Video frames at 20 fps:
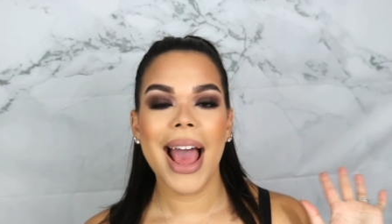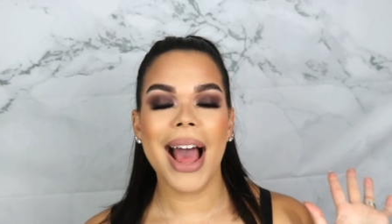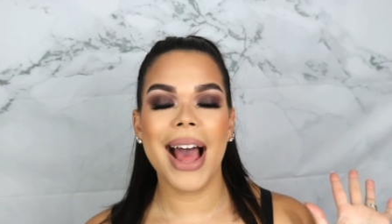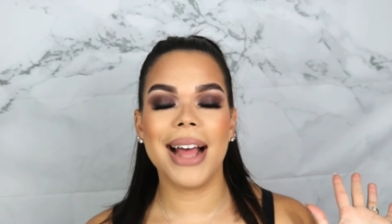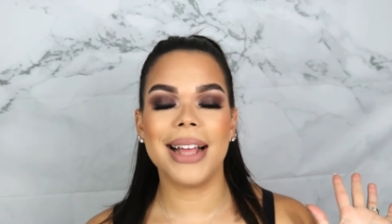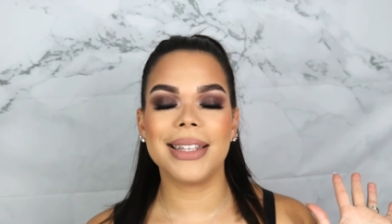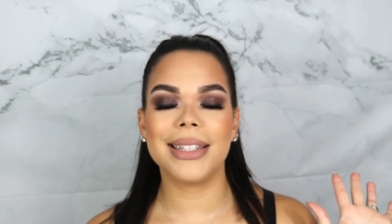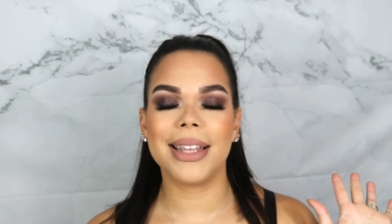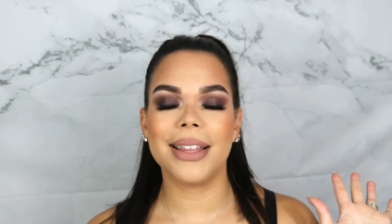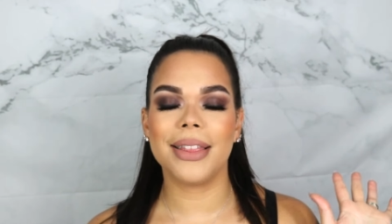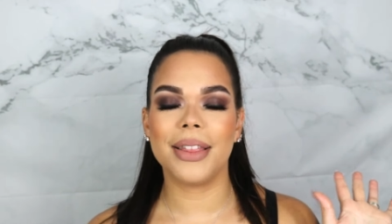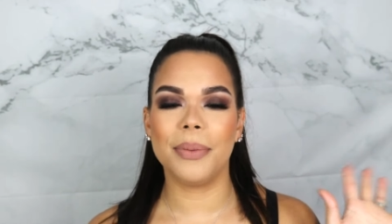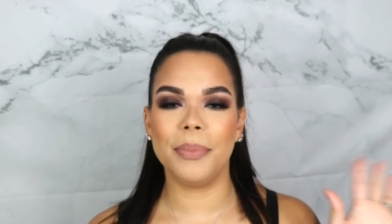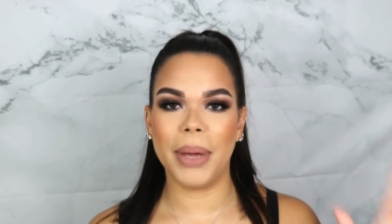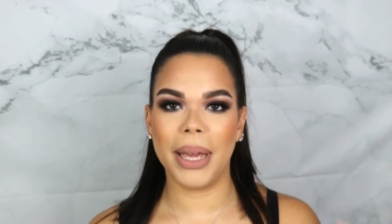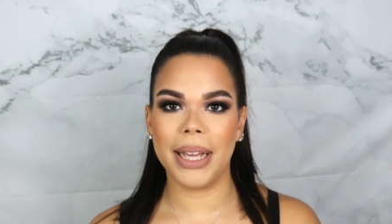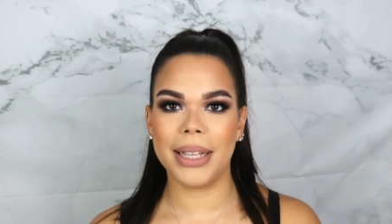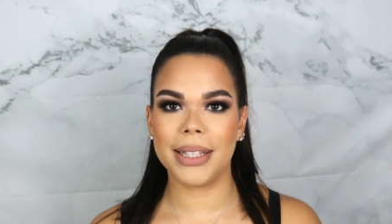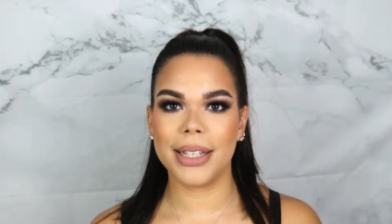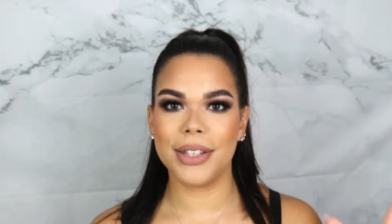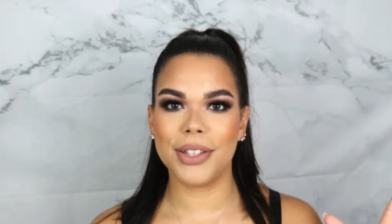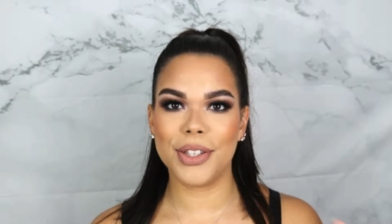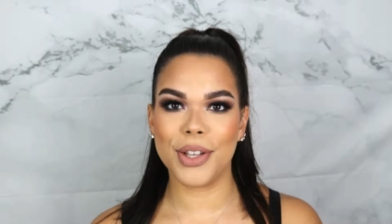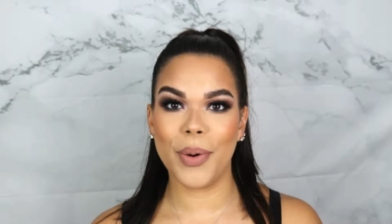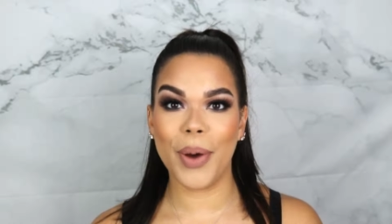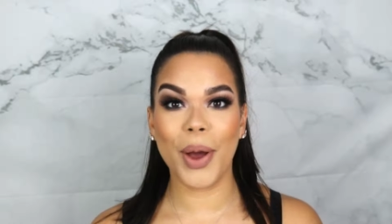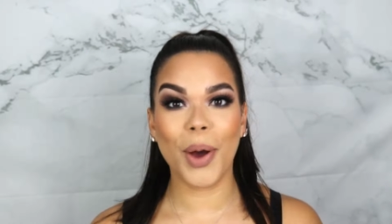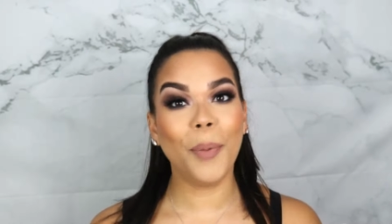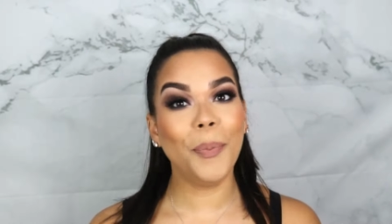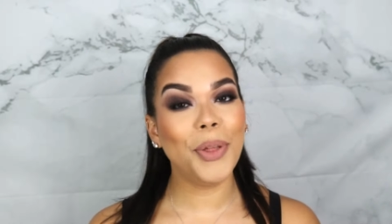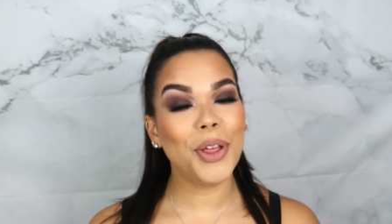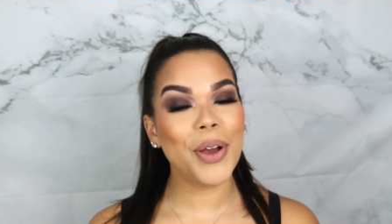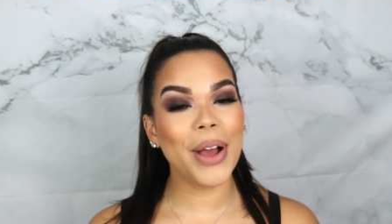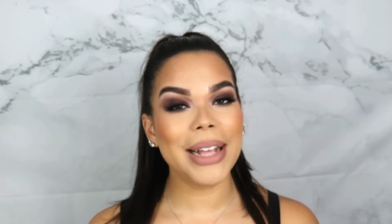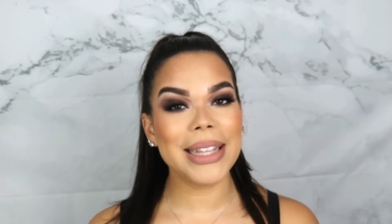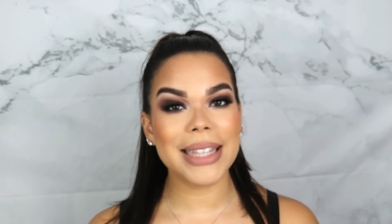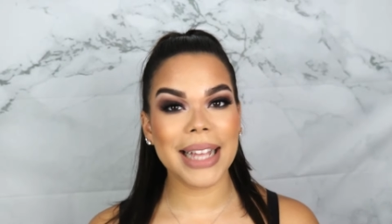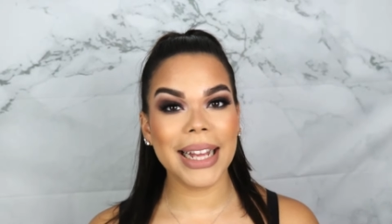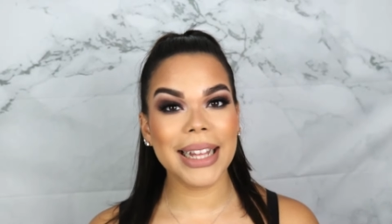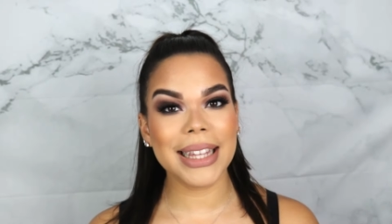as the base. So I hope that you
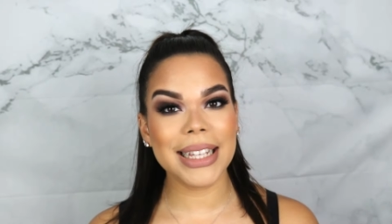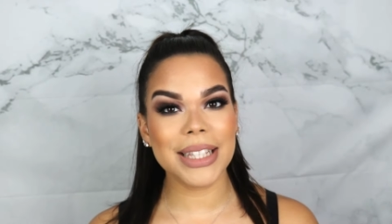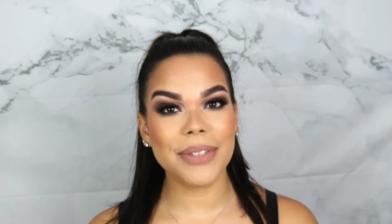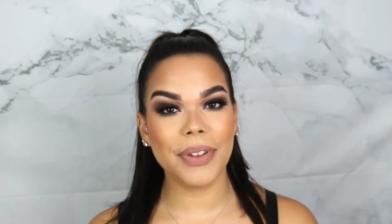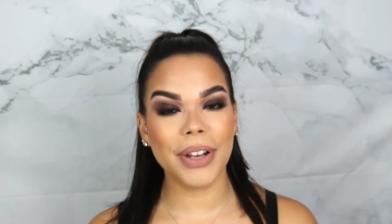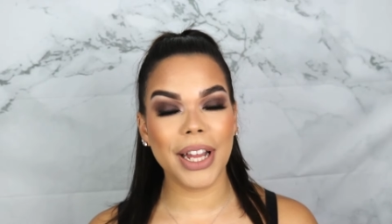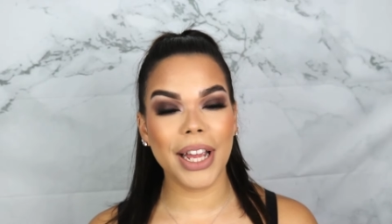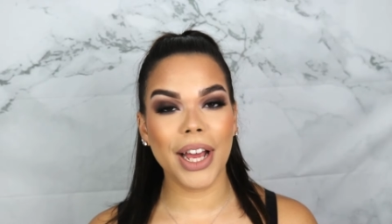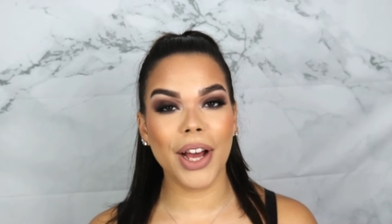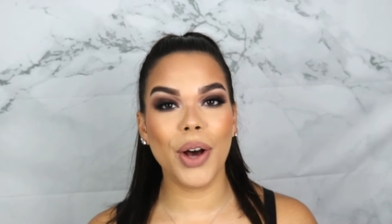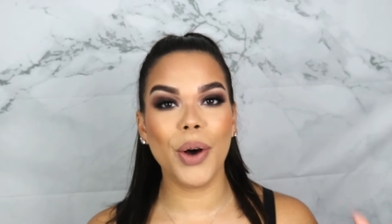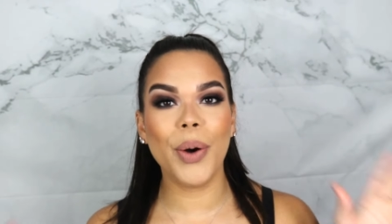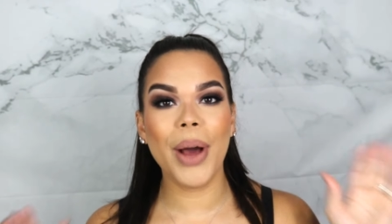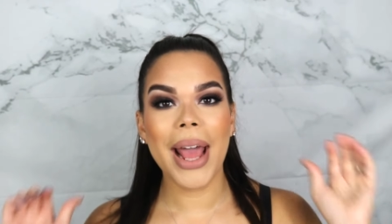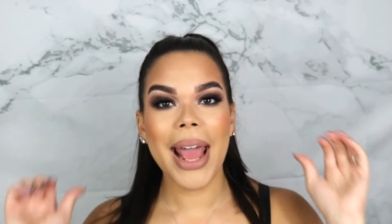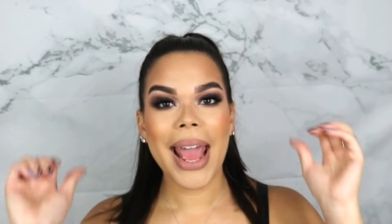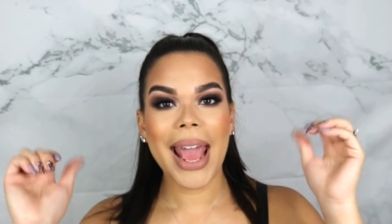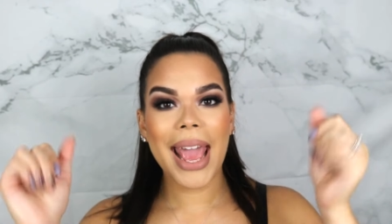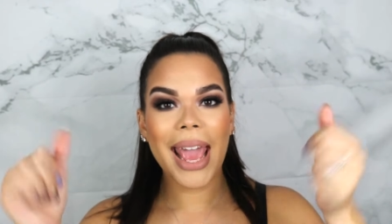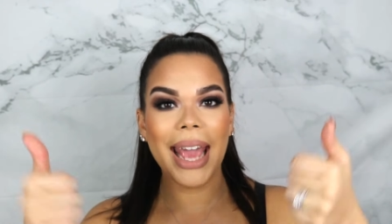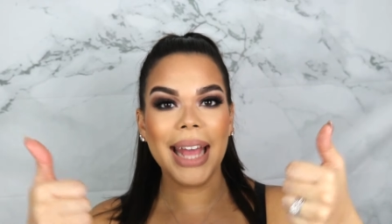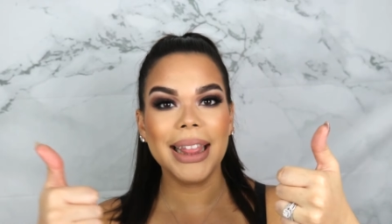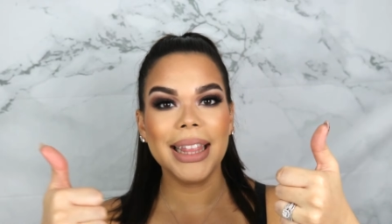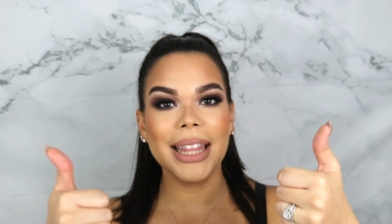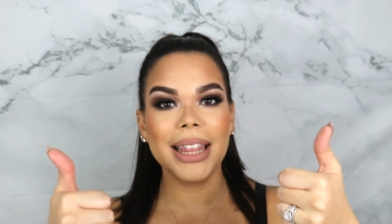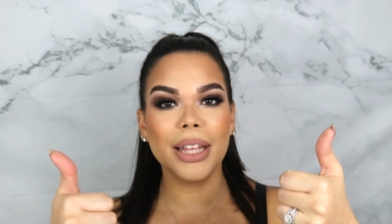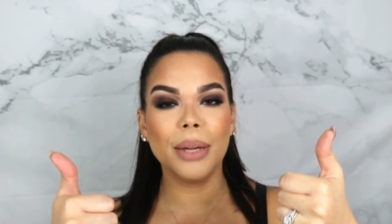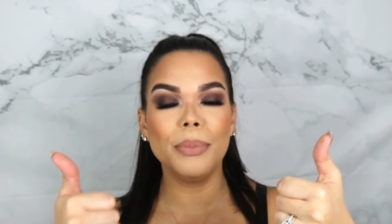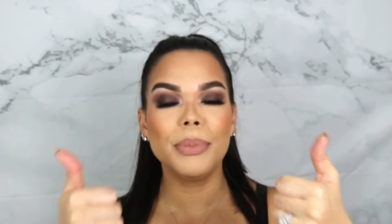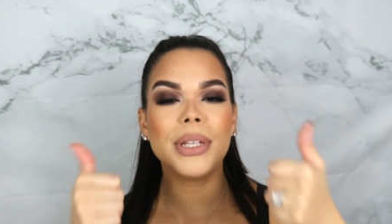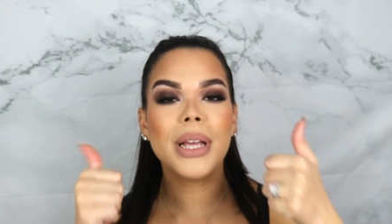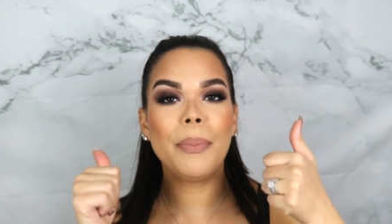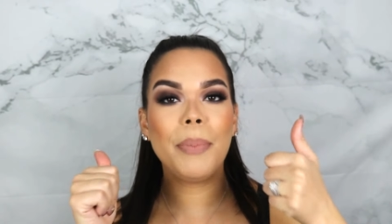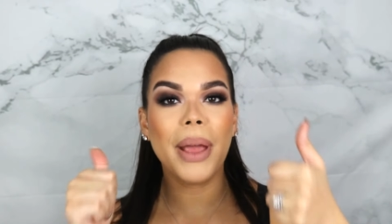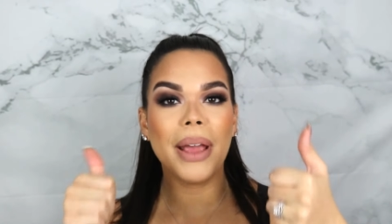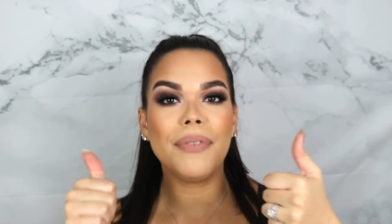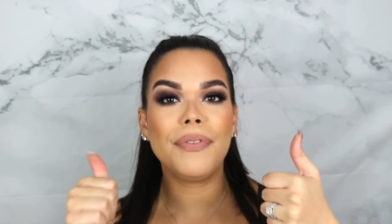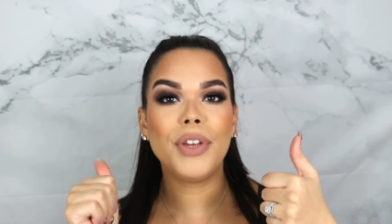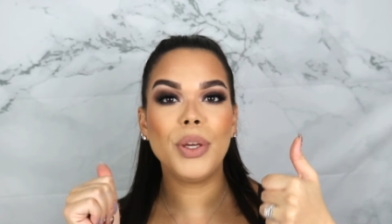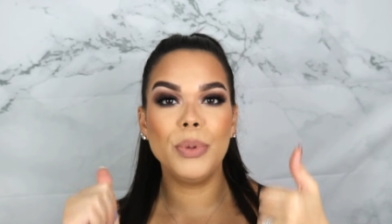guys liked this video. Hit the thumbs
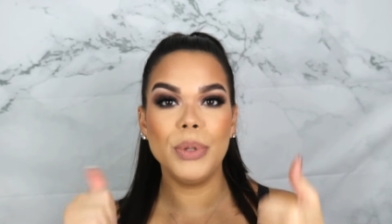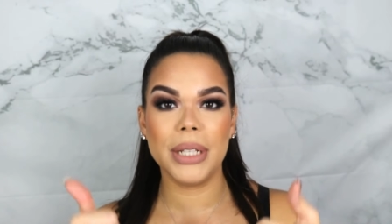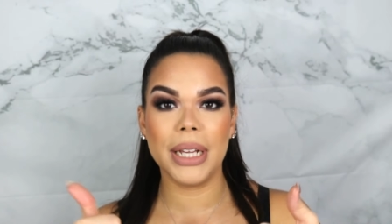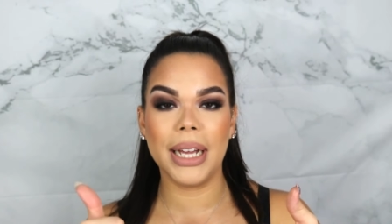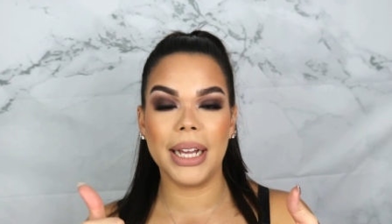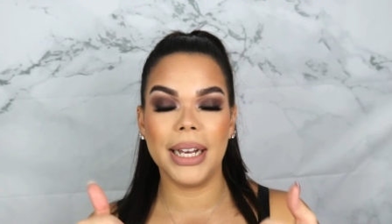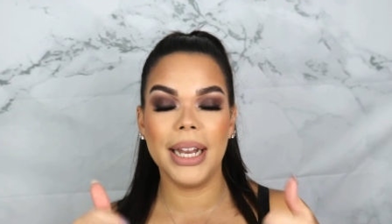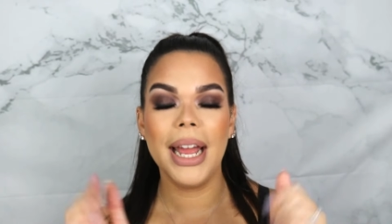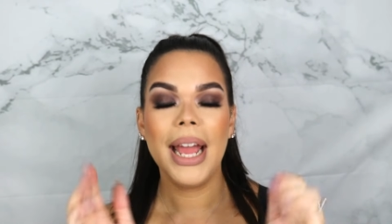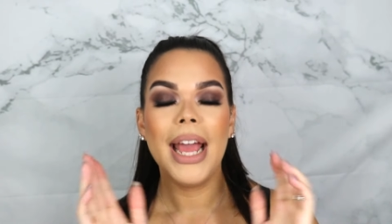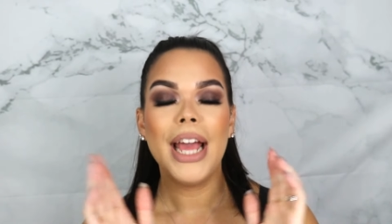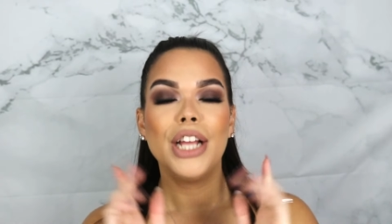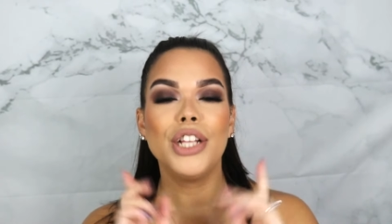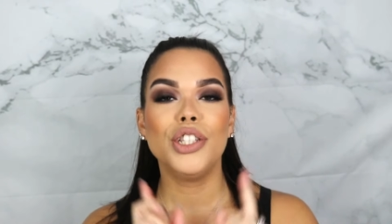up if you did.